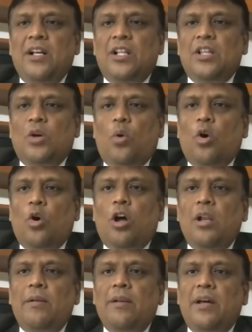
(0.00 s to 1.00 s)
The
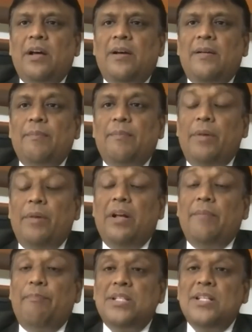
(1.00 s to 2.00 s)
overall uh,
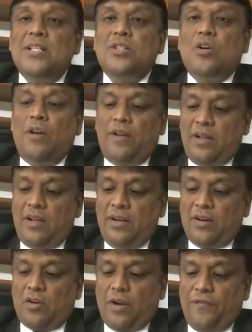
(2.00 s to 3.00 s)
business con- you
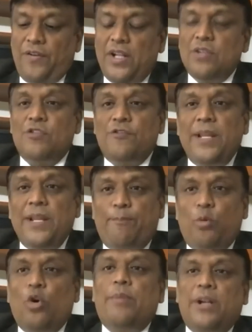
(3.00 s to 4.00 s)
know, confidence was very
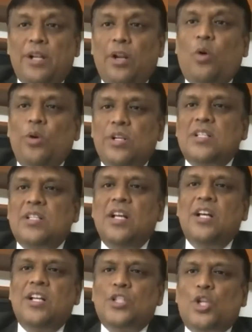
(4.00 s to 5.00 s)
poor, but now
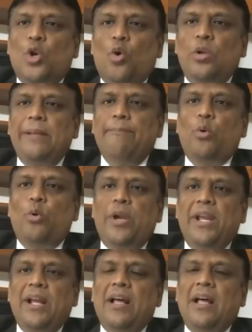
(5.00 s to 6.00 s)
it's slowly
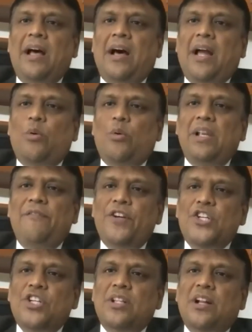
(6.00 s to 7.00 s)
improving. I only
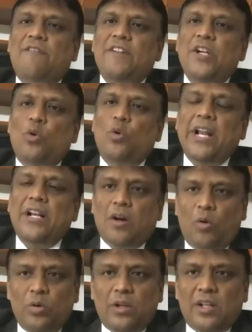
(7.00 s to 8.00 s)
wish that we don't
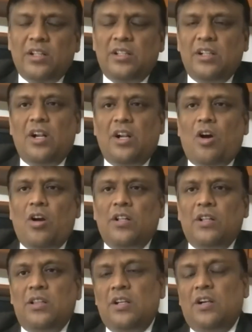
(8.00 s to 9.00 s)
encounter the third lock-
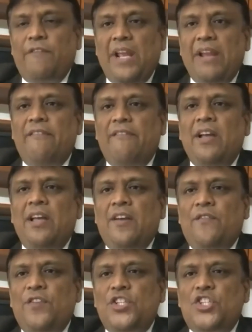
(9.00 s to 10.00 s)
third wave
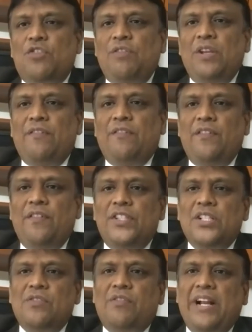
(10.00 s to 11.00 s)
which we
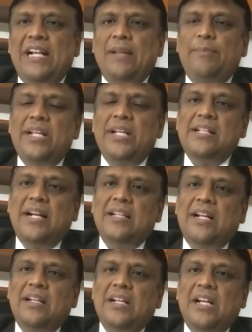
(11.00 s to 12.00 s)
which is widely being said
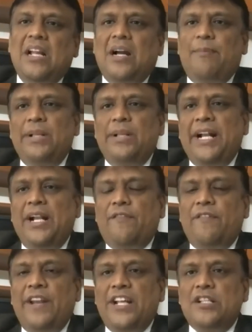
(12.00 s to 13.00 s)
that it will come by the end
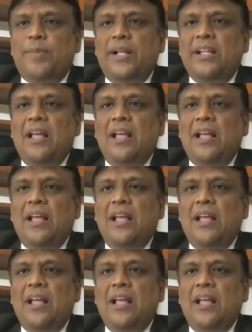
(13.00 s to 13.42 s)
of next month.